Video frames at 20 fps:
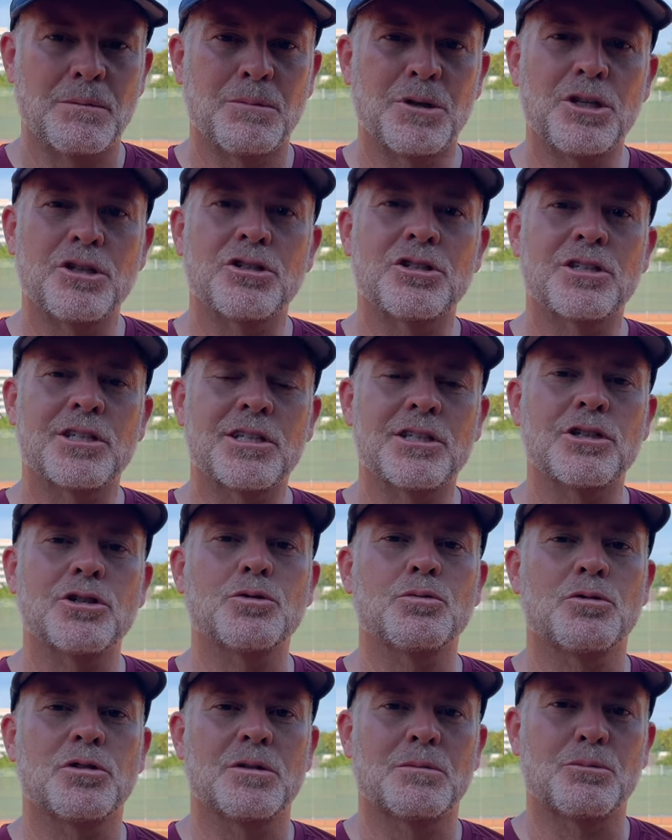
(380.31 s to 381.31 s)
but your
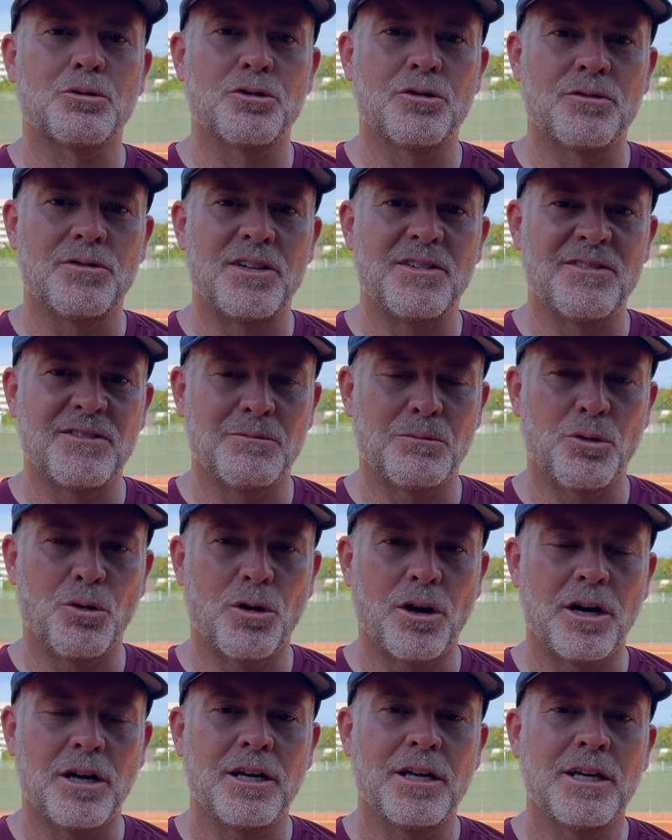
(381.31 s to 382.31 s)
skills will improve even
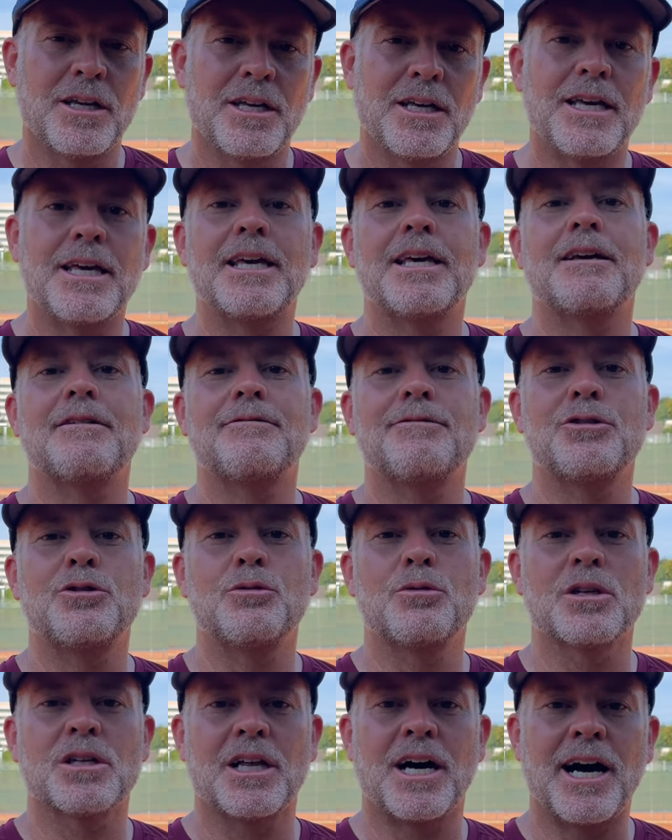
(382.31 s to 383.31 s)
more if
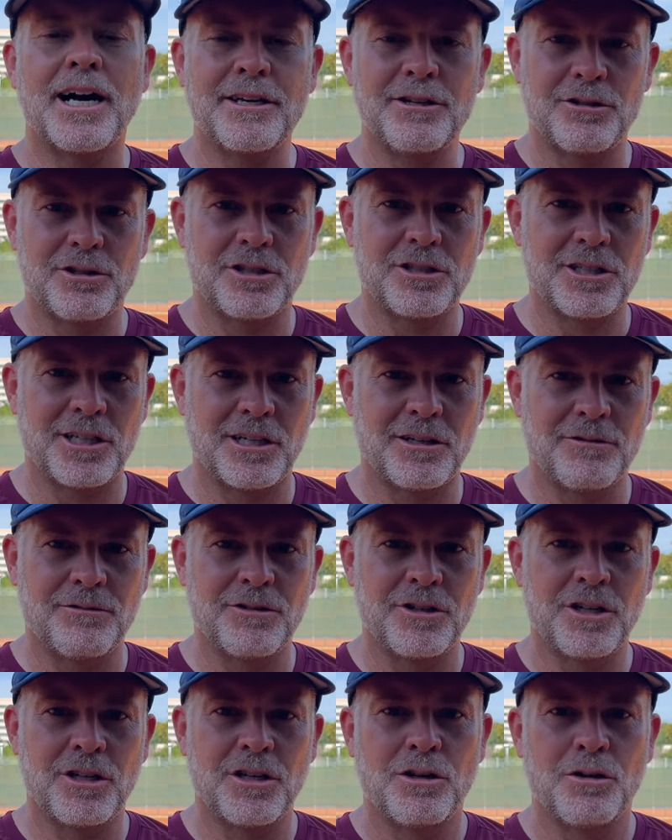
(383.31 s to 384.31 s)
you align yourself
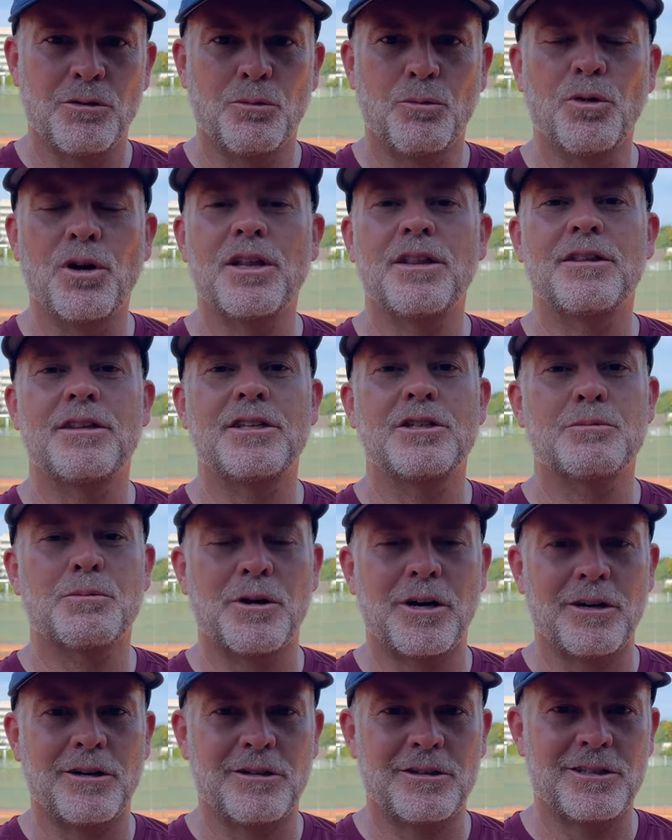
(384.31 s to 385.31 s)
with these
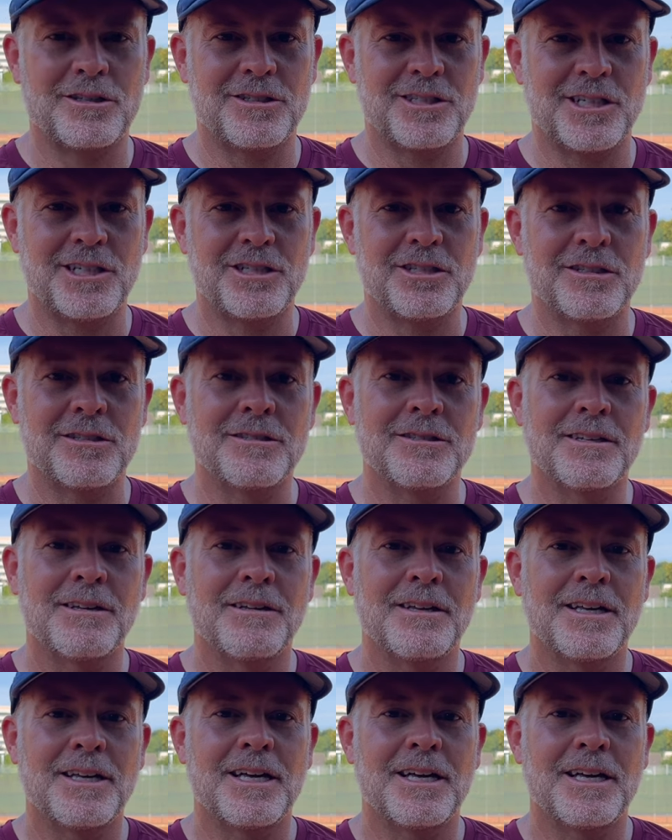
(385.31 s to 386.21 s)
prioritizations.